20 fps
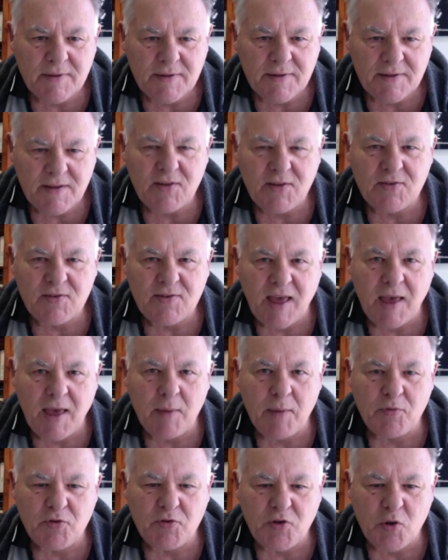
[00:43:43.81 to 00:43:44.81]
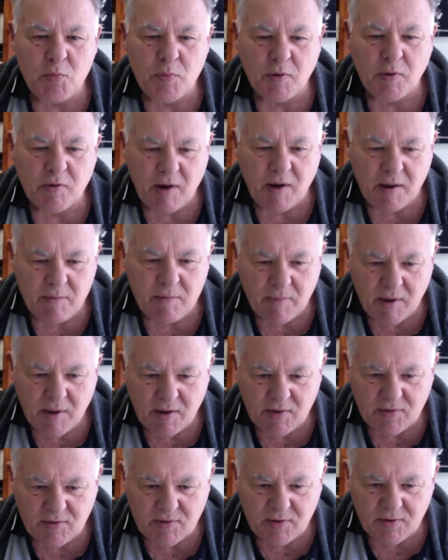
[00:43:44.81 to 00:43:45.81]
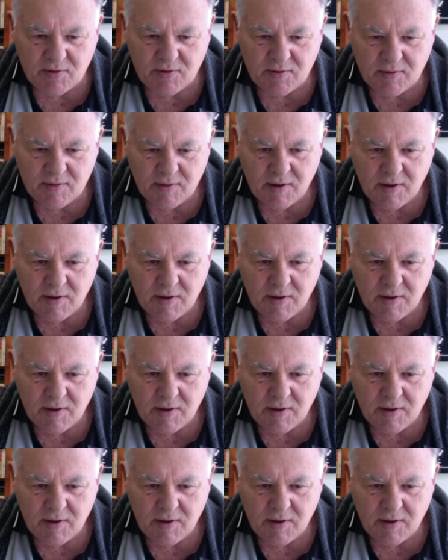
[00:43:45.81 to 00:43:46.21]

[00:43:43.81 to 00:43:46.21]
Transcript: these damn super grandmasters.